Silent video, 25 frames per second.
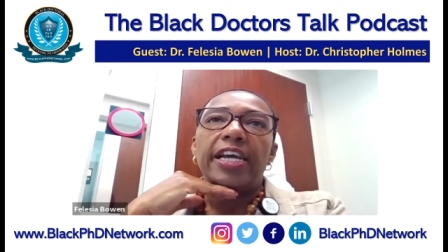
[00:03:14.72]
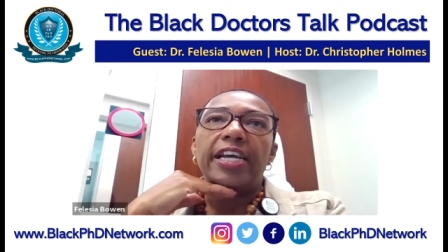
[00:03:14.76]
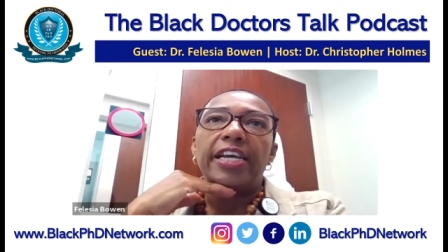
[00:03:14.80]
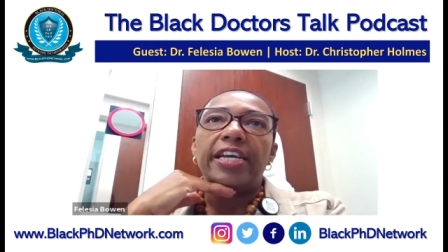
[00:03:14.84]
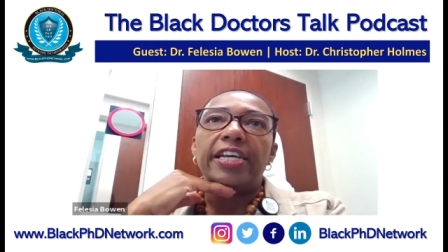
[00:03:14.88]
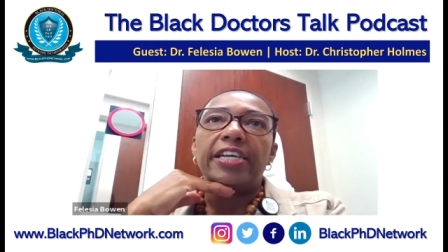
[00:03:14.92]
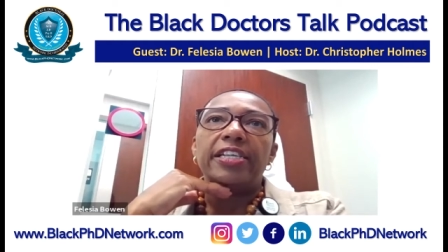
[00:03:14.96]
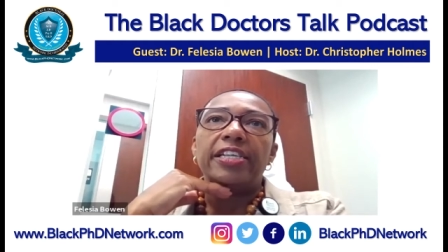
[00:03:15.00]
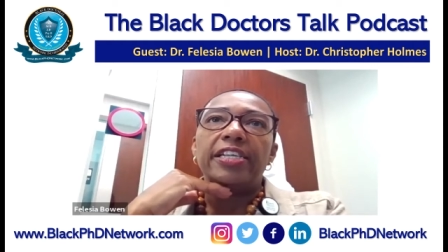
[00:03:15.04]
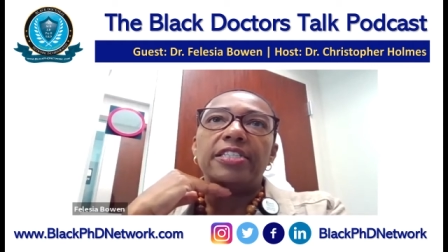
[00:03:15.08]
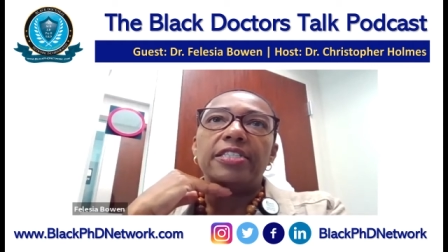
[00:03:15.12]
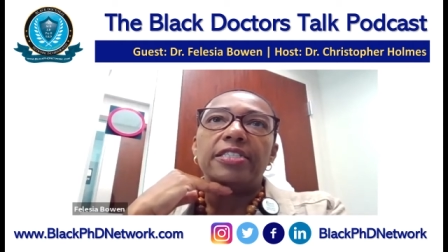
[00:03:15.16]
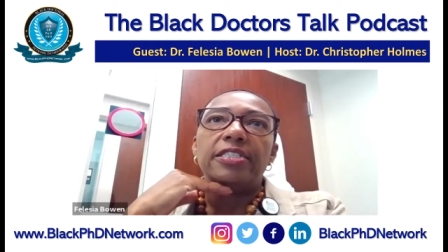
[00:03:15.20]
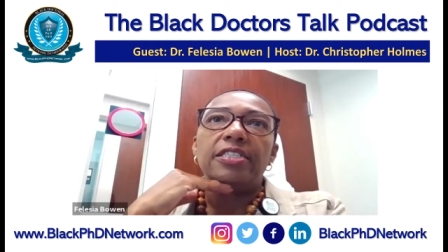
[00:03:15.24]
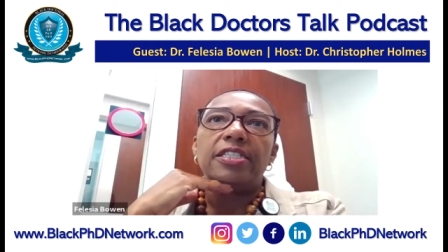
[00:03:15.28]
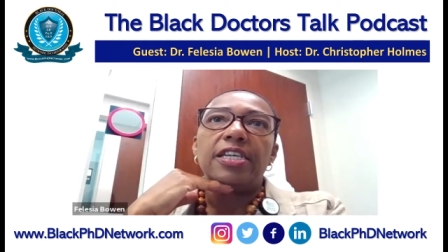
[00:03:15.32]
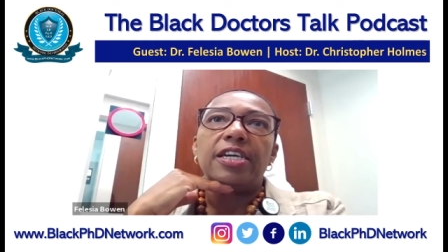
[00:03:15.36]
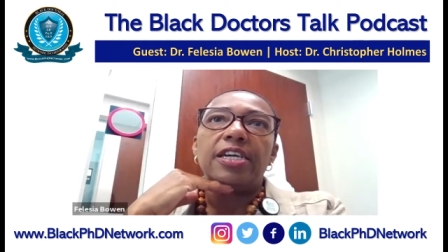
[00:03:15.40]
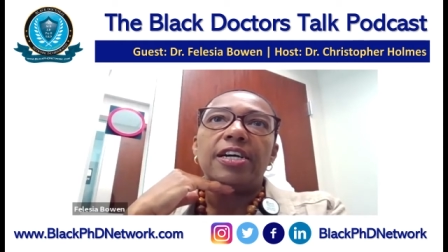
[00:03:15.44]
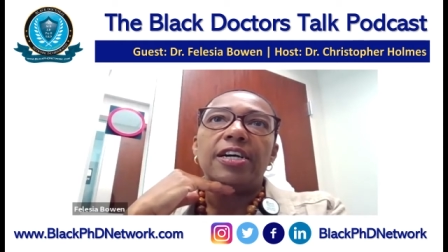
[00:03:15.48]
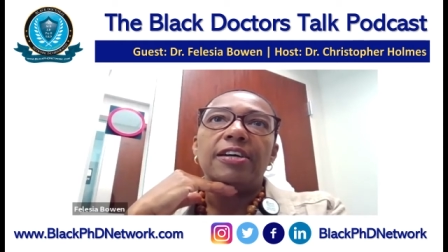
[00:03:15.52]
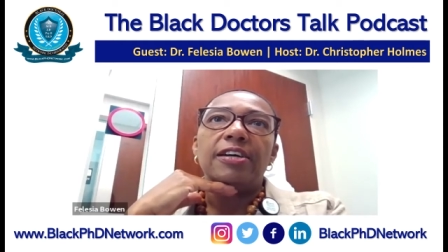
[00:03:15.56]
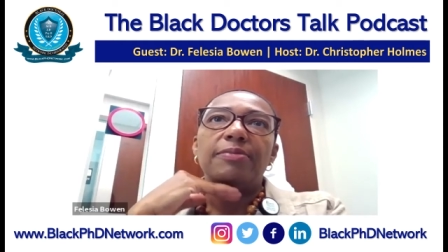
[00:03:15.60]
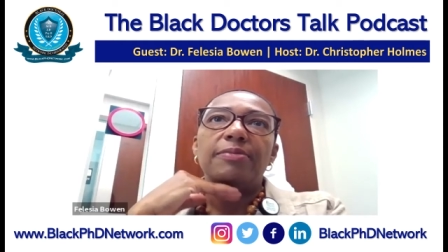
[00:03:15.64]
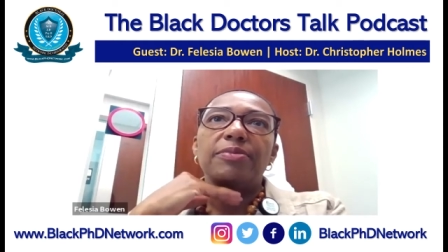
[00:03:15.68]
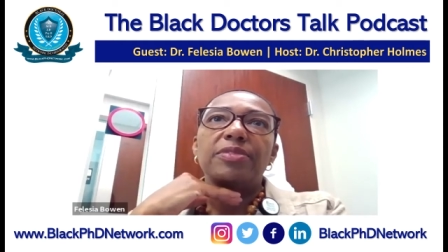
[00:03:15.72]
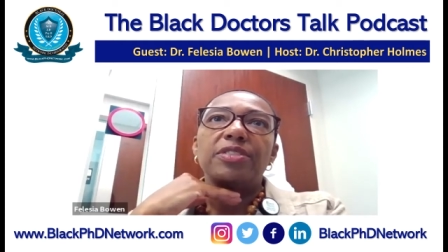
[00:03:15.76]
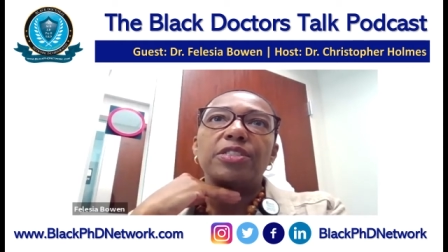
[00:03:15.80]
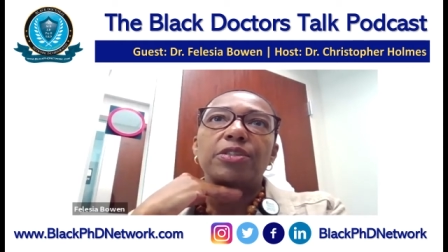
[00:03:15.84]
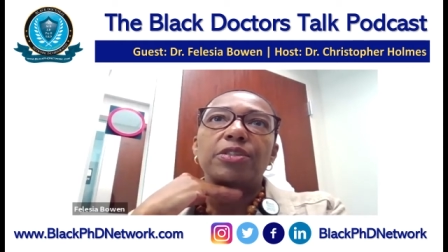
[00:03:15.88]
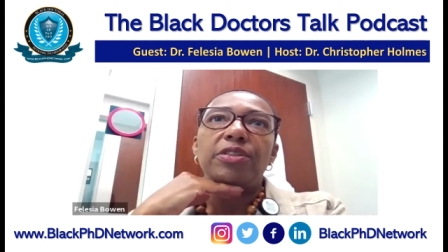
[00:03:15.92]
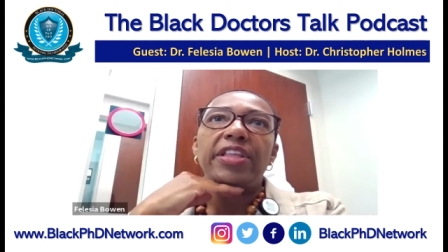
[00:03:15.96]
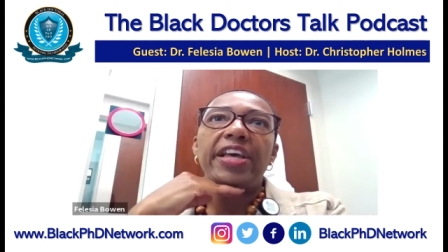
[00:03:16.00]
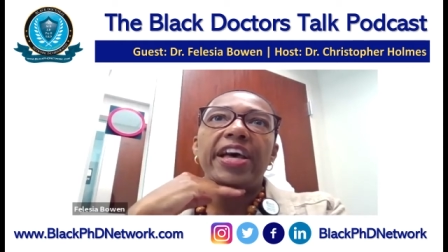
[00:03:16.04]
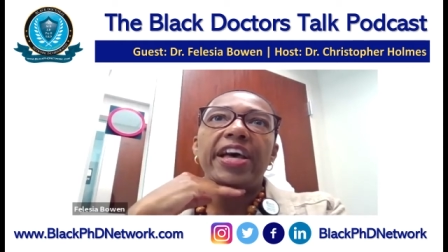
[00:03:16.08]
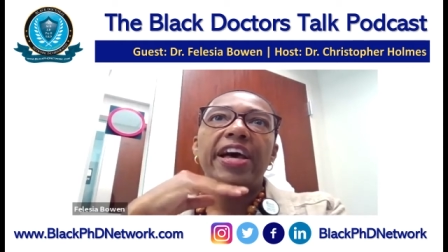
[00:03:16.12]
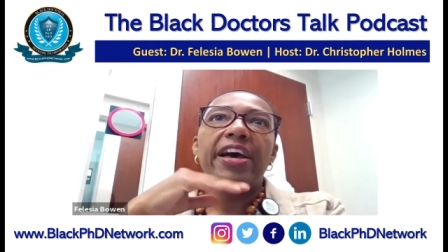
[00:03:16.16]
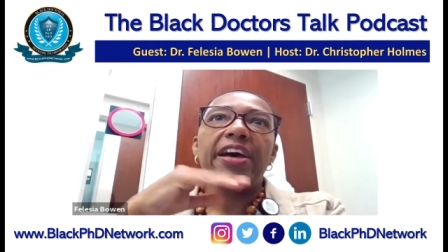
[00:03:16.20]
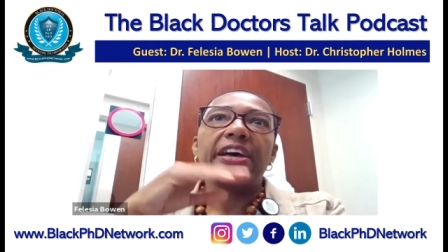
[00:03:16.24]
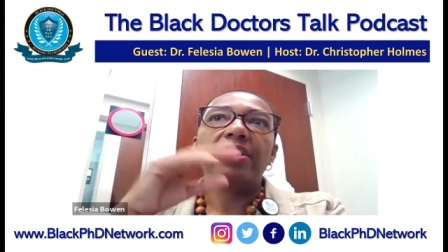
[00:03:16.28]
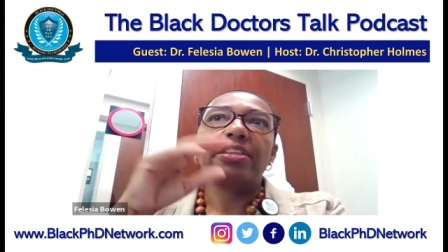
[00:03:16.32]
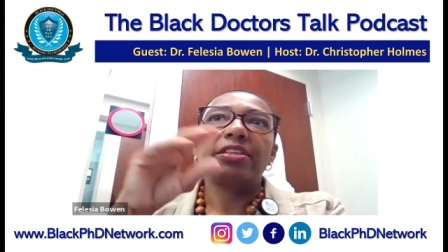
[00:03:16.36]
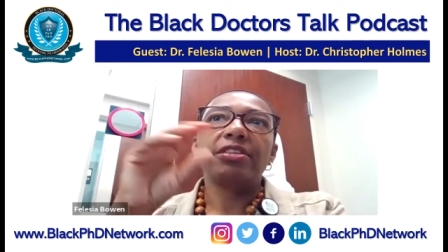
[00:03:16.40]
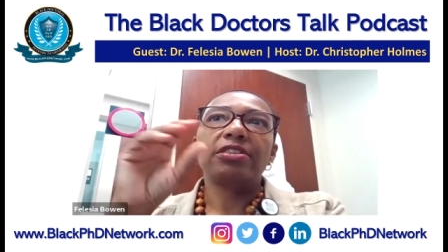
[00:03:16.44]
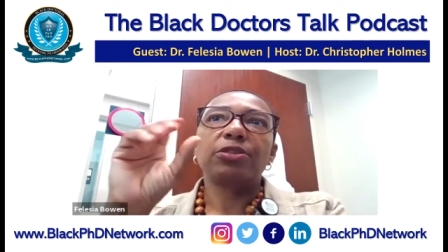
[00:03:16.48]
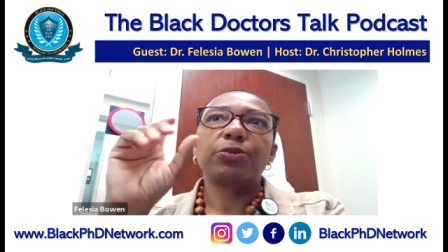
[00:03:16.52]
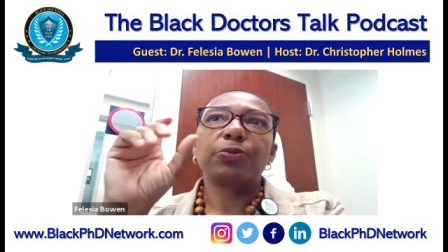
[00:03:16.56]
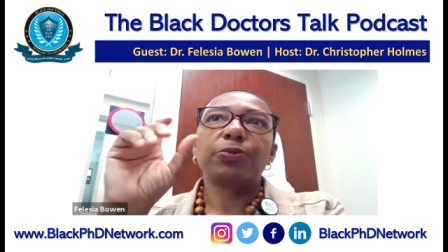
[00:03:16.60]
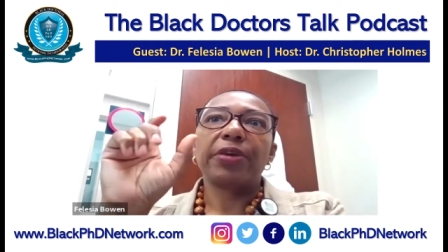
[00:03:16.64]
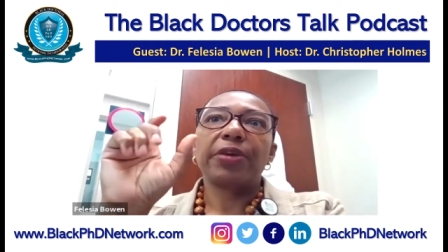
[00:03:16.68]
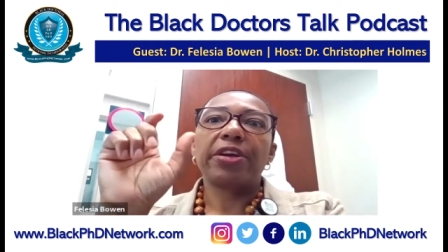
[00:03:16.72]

And um, so that is